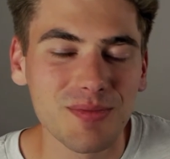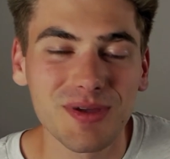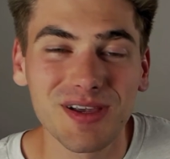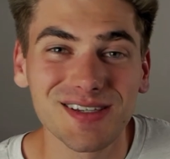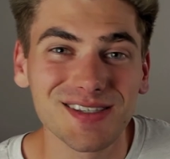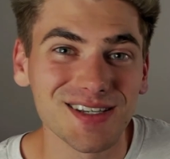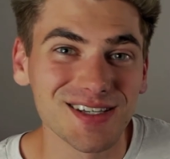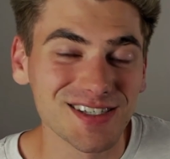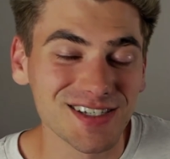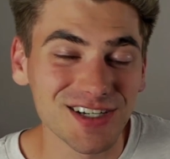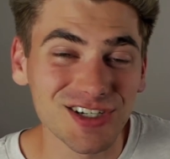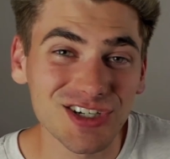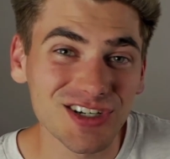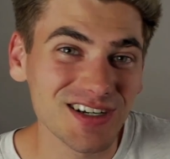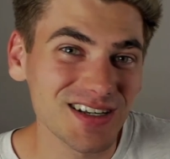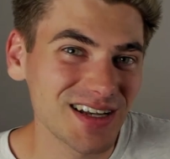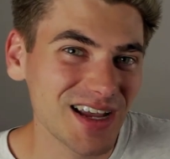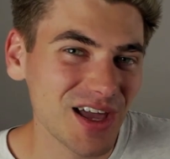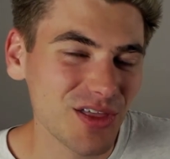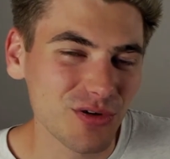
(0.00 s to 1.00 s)
Because the stitching
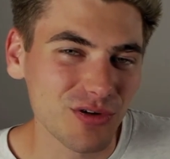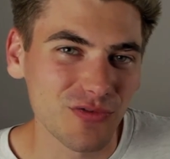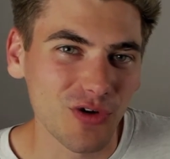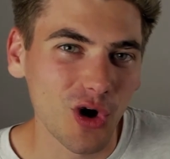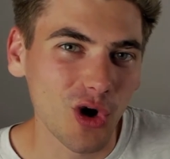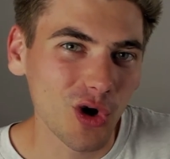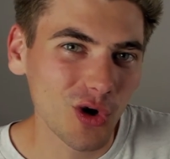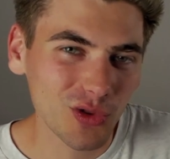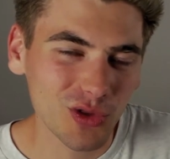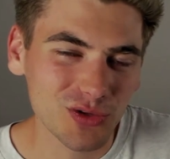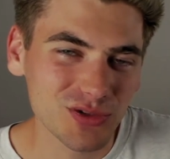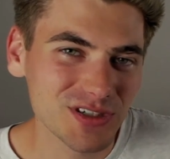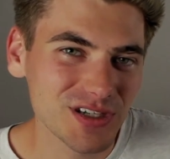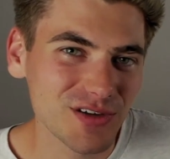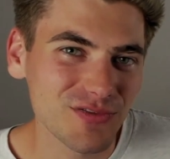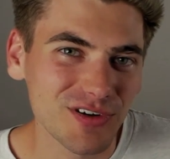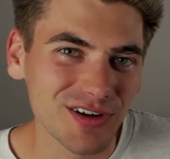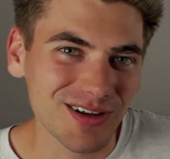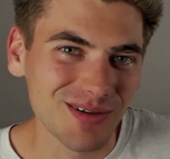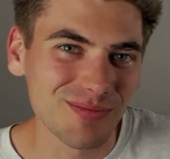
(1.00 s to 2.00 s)
together of all those
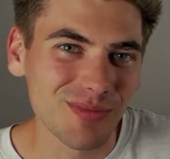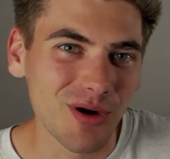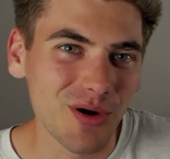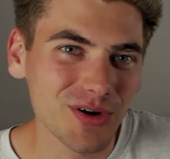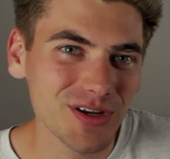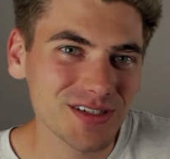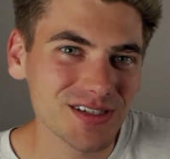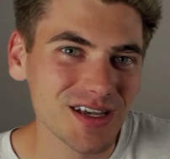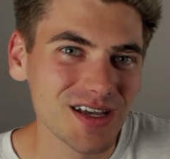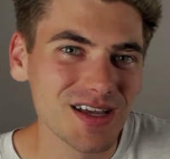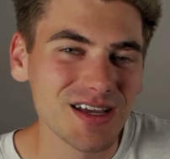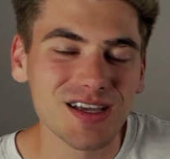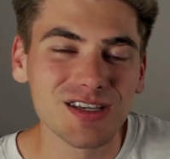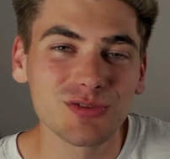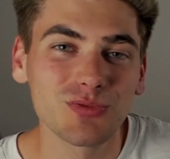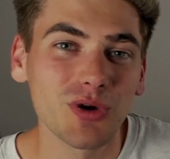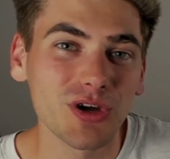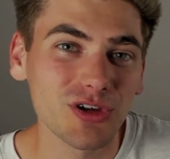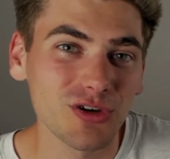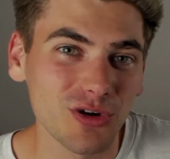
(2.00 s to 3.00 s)
different components
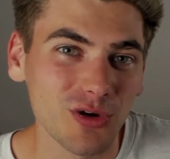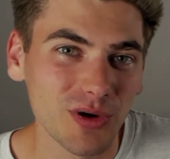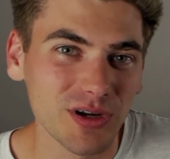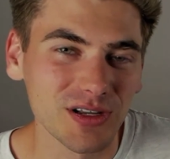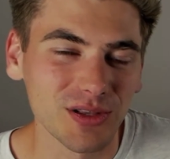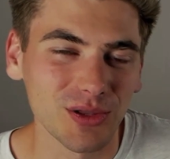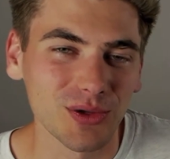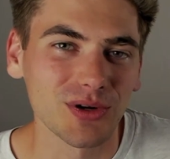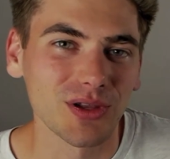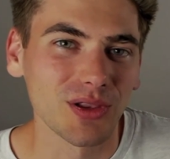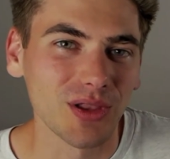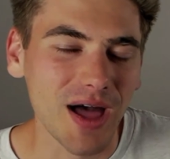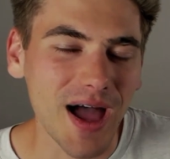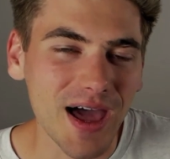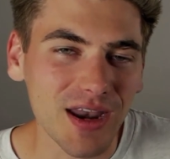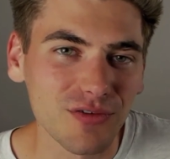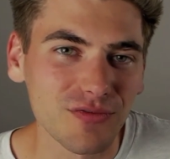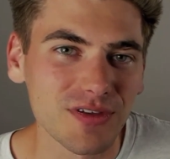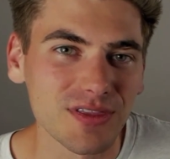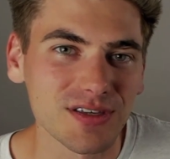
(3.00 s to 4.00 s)
is what you're going to learn a
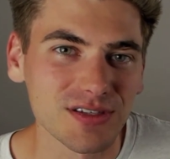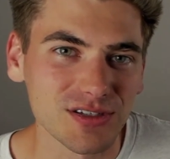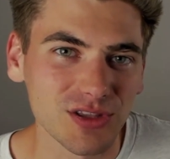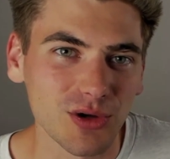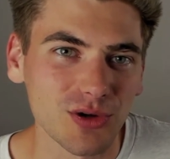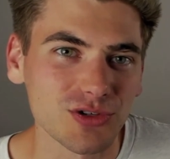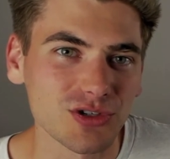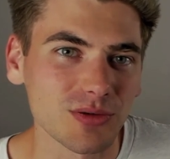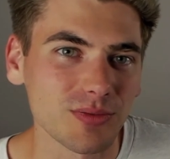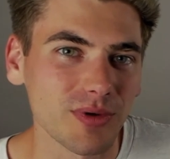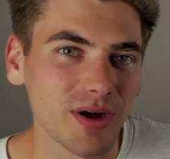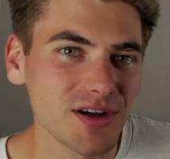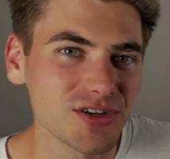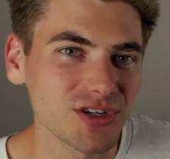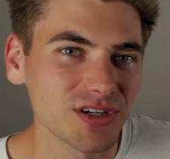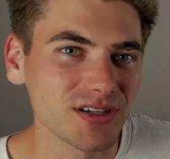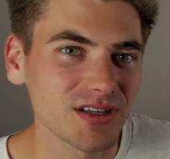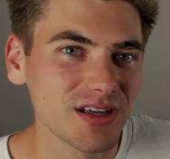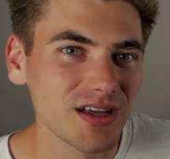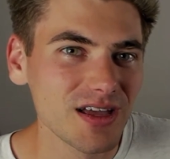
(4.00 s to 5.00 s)
lot of in this larger
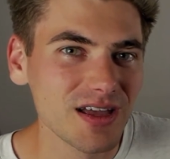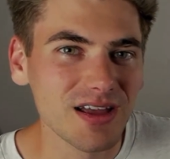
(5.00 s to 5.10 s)
project.